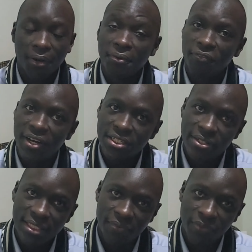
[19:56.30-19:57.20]

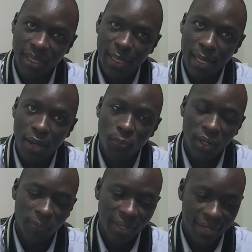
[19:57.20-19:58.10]
Conversions are
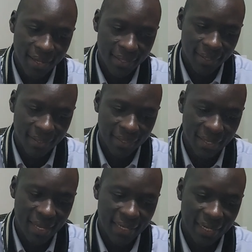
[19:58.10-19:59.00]
way higher,
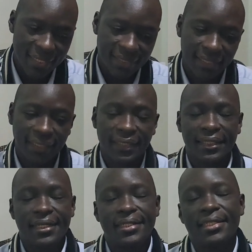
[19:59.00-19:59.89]
And lastly,
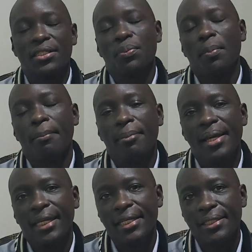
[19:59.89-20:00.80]
it is
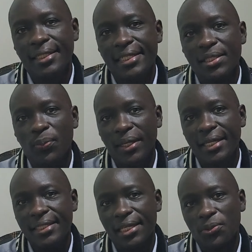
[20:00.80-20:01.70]
way
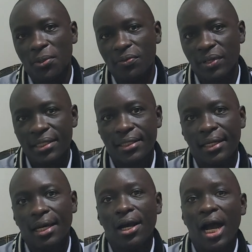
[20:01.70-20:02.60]
easier to convert
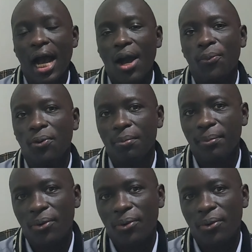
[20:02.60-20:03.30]
a warm